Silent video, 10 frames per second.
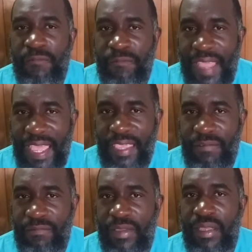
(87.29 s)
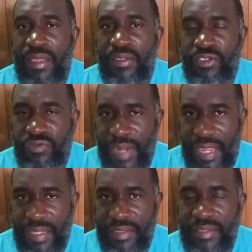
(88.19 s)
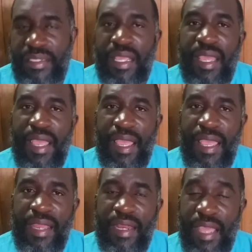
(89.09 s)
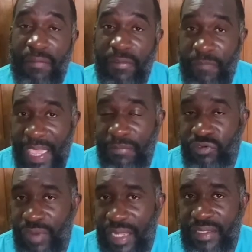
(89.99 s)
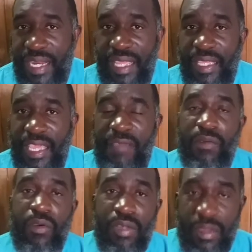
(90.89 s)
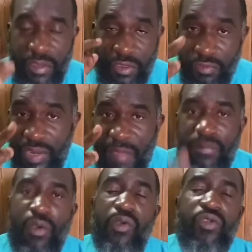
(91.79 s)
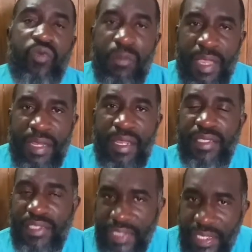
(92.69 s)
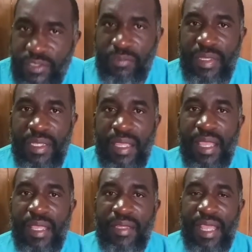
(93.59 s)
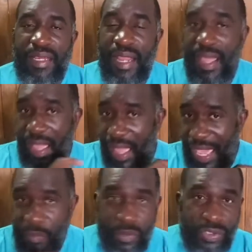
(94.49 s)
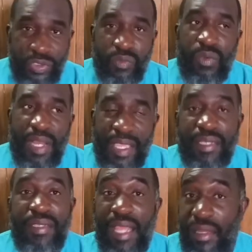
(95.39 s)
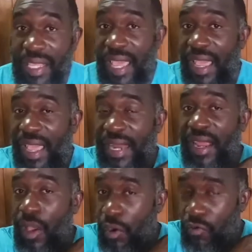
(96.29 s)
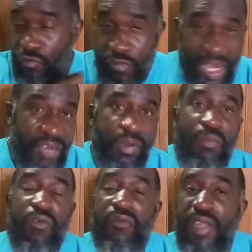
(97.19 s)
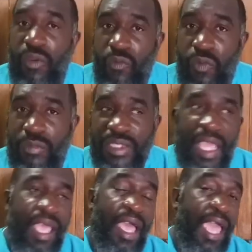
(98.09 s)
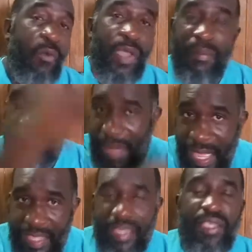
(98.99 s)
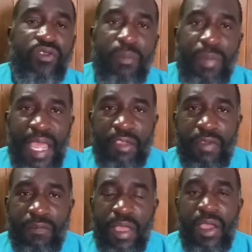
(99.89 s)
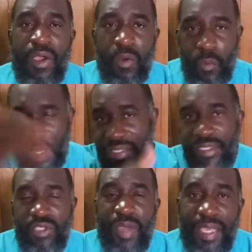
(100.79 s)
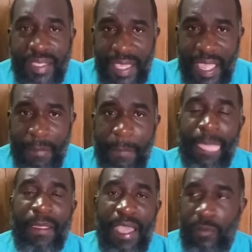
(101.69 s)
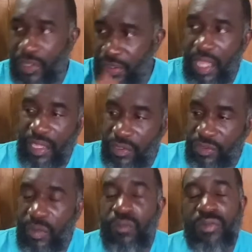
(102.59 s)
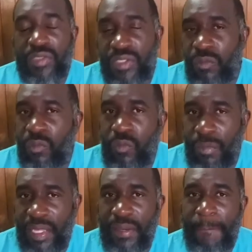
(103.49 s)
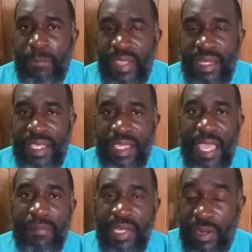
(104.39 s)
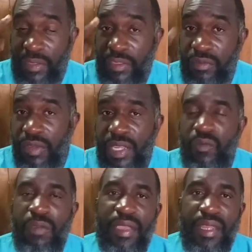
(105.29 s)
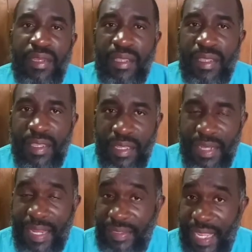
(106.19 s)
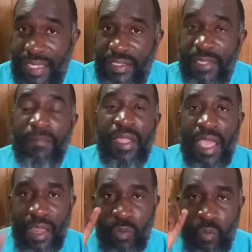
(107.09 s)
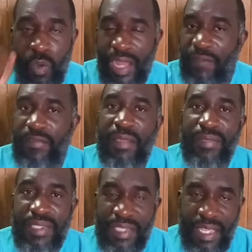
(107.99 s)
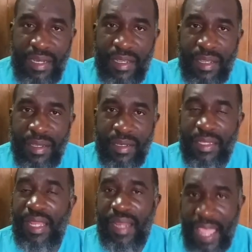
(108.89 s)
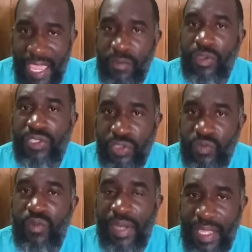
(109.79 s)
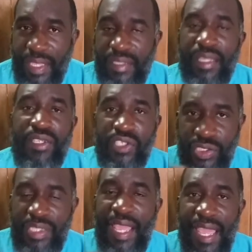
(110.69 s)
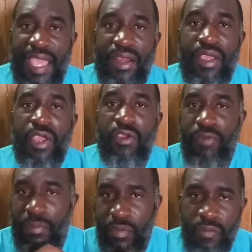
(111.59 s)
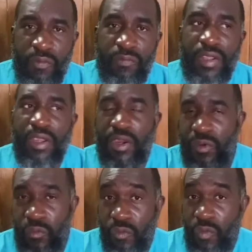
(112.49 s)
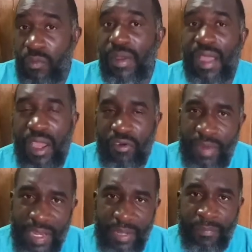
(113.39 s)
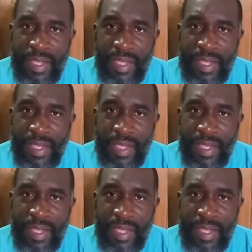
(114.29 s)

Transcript: five tracks, and of the five tracks that I gave out, three of those women said to me that I was too late, that they had already removed their wombs. I went back into Black River, went into a camp, and was talking some, to some women in the camp. There were three women in that taxi, and one of them said that I was too late. She had removed her womb already.